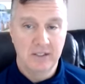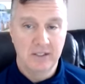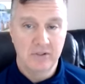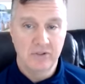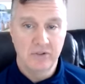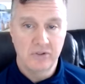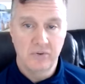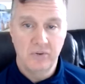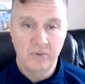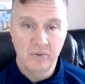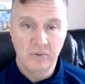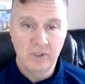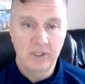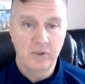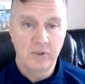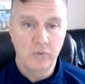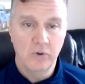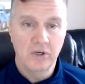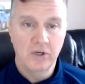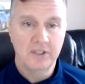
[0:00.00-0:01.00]
So we
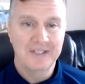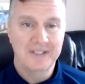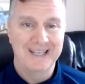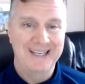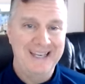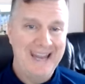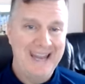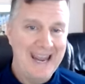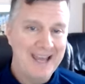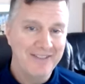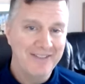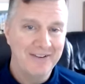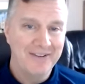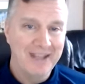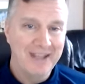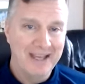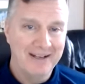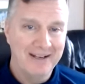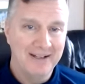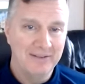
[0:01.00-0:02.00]
really work to gather
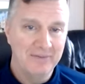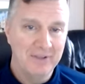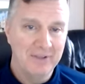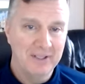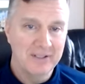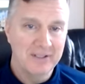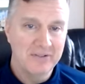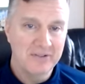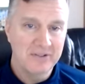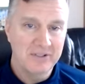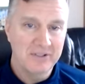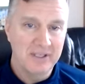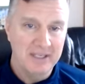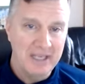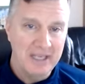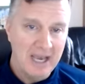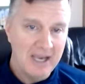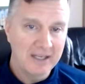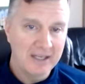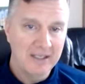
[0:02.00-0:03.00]
that evidence, to
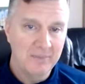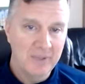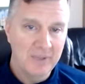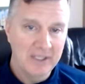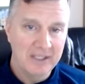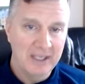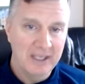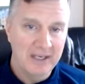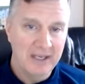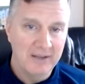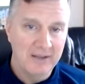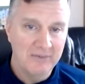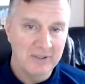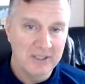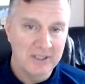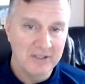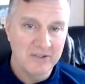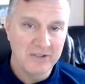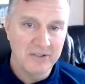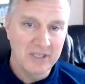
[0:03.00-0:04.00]
document that
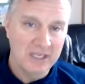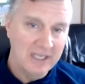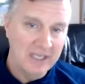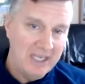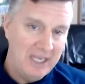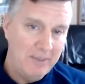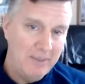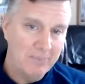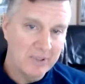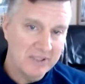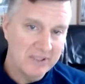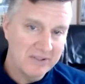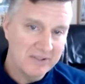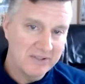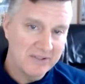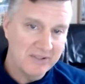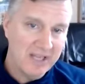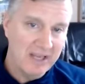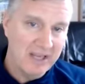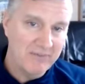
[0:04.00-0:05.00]
evidence, to keep it
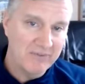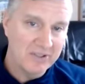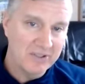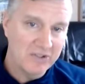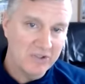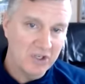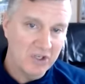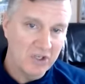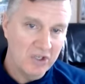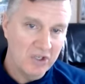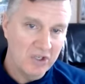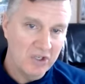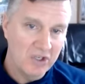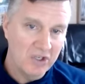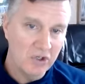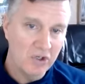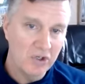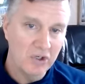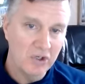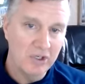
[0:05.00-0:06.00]
safe and
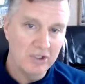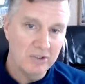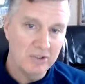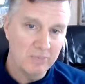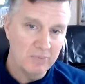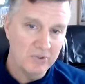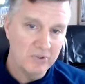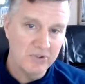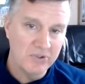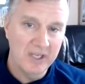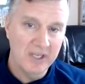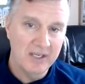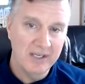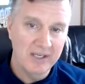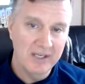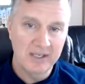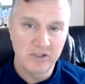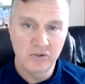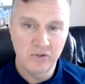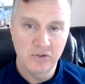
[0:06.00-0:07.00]
secure, and to present
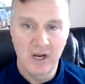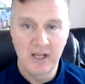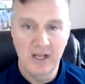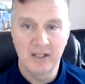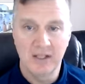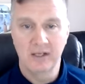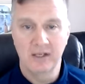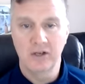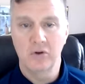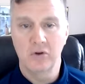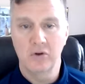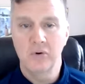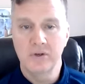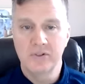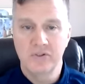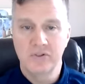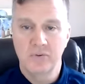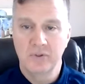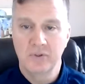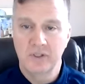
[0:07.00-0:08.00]
it at trial in
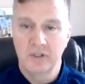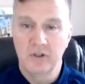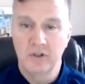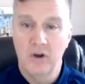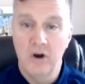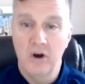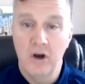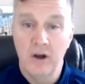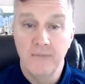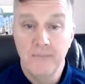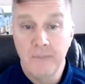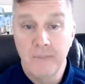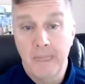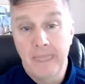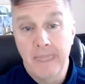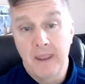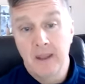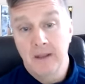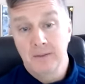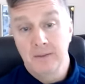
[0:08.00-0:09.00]
accordance with the law.
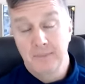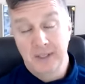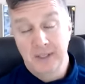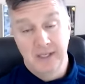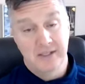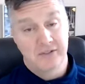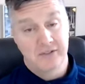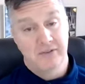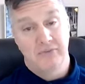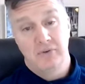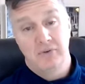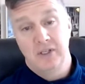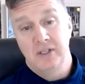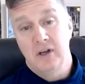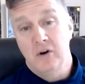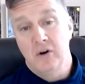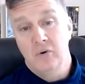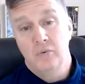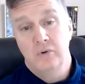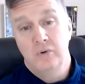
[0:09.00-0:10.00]
Because if we
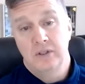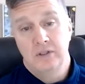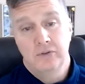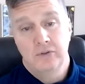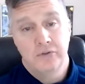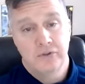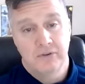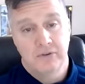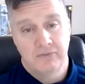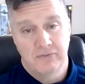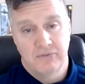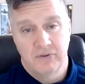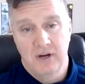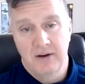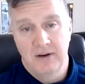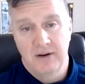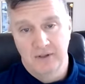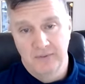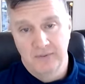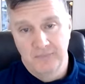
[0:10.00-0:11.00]
don't, we lose it
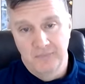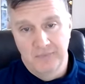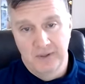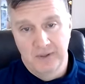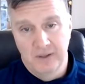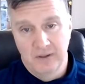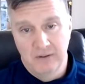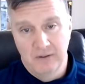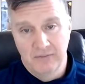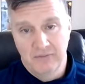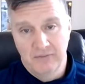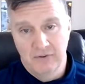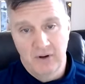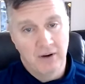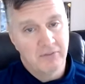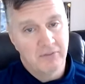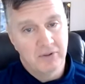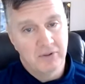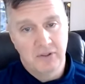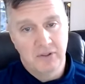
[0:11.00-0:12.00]
forever.
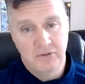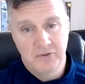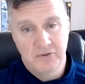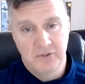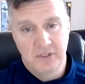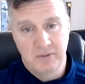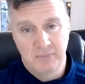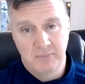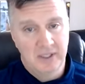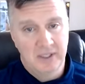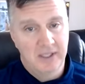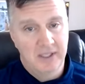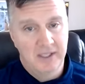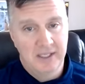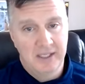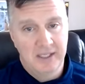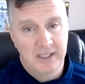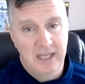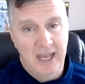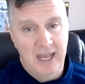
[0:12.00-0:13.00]
Forever lose the
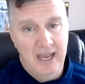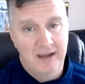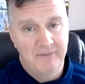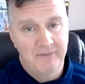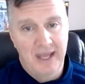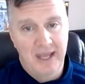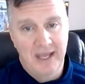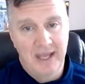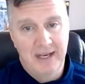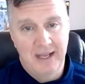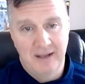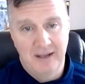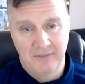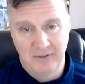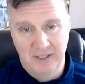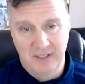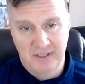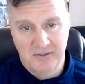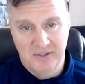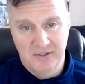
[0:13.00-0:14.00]
ability to have that
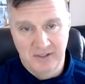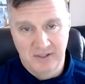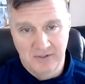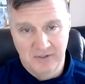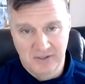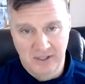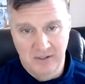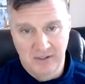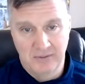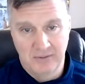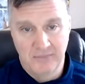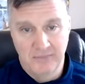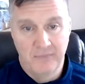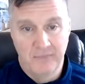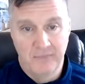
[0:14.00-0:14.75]
evidence considered.